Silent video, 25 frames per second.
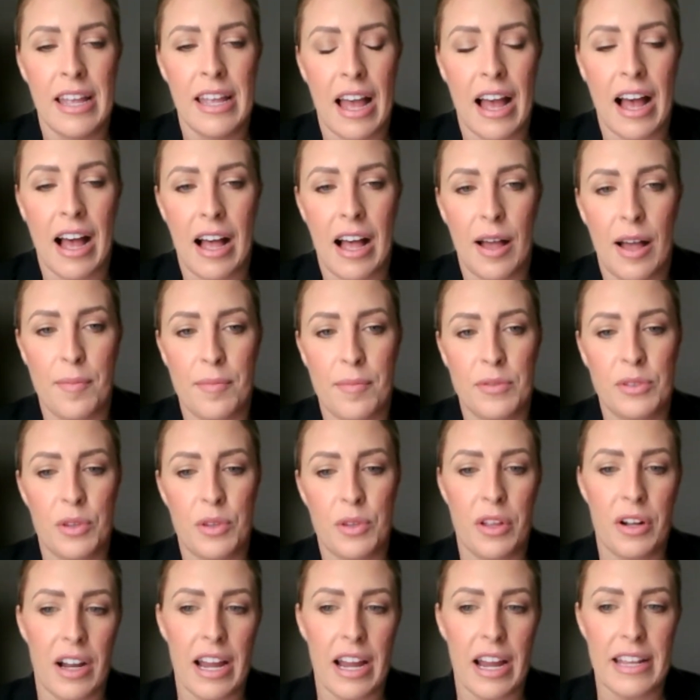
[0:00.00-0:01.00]

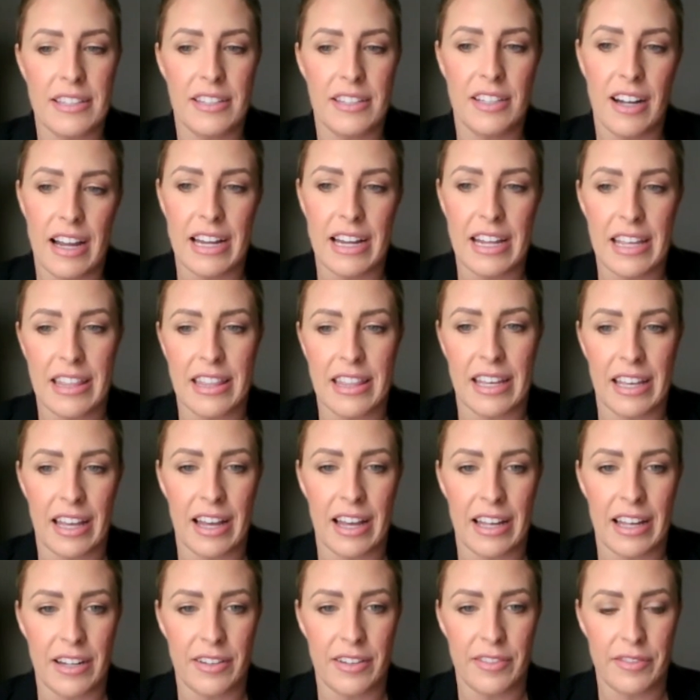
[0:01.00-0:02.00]
So is there anything
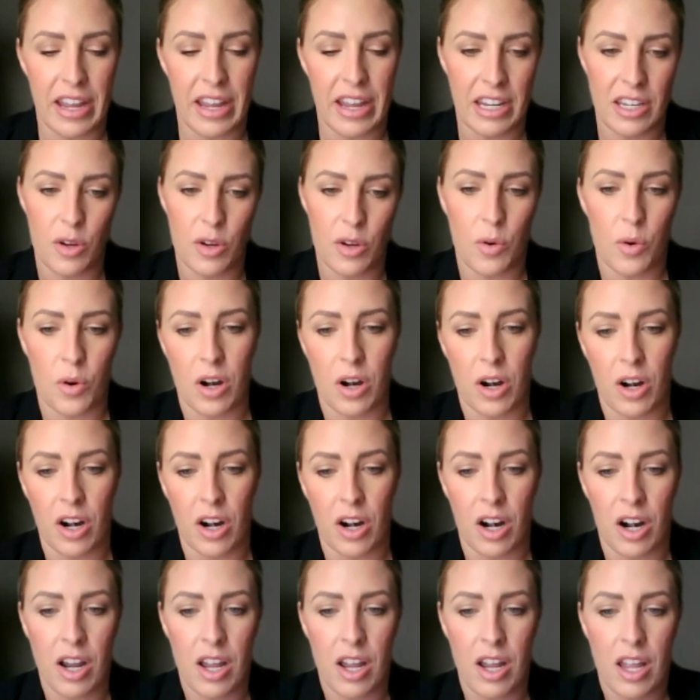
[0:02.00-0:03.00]
kind of in your